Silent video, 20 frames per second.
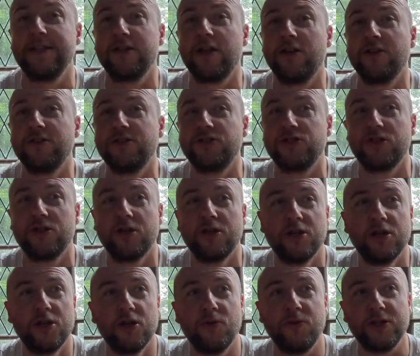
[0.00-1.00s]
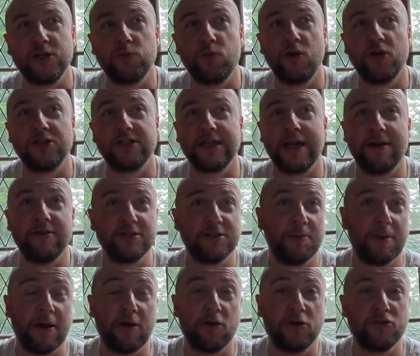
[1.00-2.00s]
dollars, which works out as
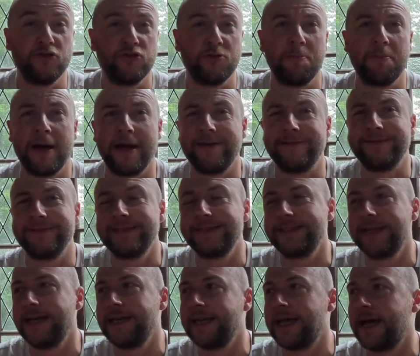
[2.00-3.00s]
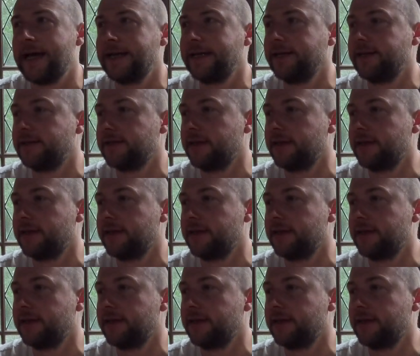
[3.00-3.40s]
about £100 a night,